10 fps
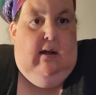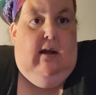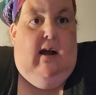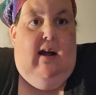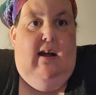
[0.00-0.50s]

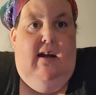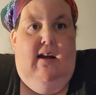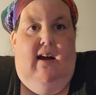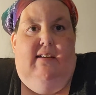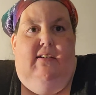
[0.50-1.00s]
I, I
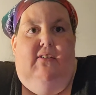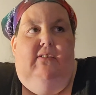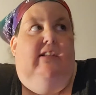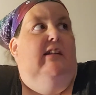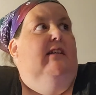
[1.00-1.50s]
told
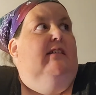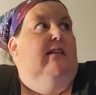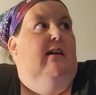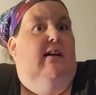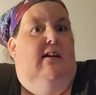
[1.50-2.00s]

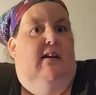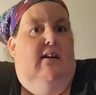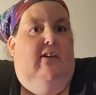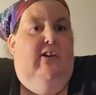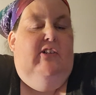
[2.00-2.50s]
Lisa
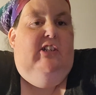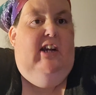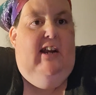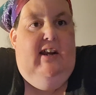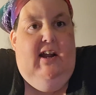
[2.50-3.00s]
crochet,